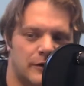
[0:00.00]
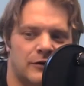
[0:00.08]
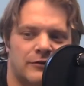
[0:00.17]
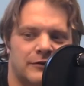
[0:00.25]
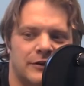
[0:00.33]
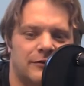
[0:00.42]

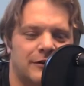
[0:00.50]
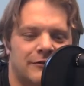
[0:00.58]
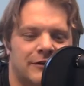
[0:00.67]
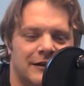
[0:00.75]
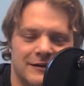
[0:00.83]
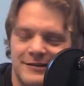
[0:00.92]
You don't
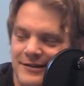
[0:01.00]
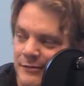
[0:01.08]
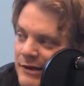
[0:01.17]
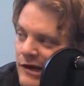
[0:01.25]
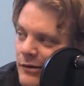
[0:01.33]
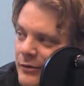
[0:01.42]
even need to send
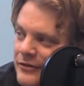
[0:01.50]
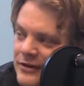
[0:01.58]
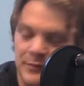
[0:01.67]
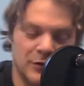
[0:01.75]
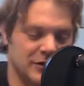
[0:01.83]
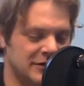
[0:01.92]
me home with
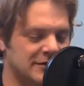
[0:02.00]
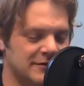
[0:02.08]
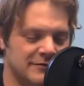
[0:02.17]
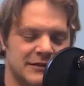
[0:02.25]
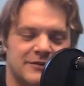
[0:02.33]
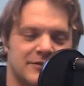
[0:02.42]
anymore. This
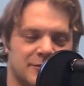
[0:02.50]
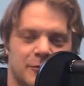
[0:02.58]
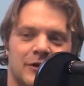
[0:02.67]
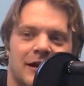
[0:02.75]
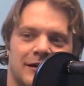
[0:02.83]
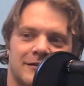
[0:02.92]
is the
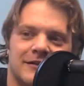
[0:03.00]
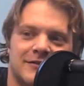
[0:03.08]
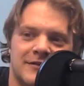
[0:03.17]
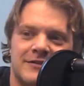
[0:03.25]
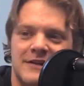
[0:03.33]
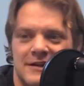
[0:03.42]
one. This
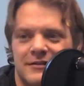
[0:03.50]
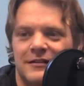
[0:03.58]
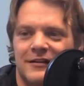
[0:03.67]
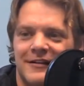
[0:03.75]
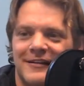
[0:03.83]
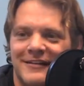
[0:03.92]
is it.
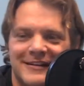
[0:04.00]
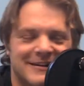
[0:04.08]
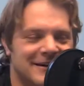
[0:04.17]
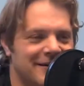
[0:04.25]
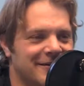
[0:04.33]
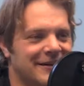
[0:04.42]

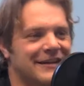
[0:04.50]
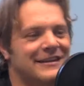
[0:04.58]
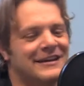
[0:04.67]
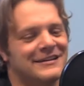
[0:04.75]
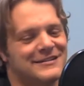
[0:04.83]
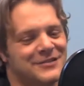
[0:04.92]
And
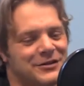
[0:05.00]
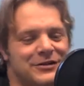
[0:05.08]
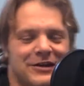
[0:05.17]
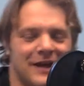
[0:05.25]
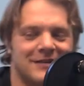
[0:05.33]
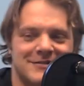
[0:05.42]
then so you
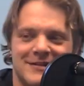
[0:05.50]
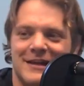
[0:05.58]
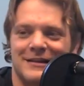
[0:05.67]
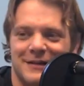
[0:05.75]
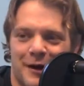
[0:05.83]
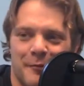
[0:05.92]
can't
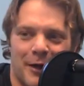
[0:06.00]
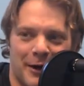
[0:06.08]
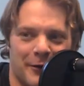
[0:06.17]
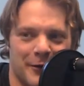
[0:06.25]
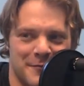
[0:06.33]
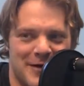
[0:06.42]
say that I'm not
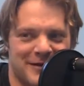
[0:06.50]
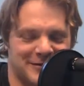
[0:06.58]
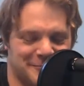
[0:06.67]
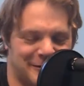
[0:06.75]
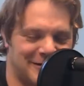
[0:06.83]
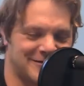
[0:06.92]
all about
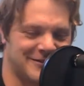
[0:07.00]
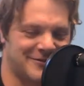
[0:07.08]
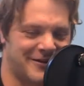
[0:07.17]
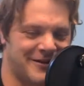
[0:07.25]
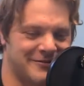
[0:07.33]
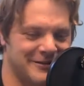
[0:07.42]
the Plexi
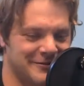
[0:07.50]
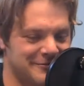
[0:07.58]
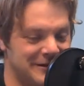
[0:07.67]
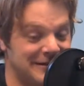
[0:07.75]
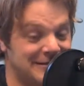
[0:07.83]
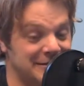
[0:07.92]
Drive and the V2.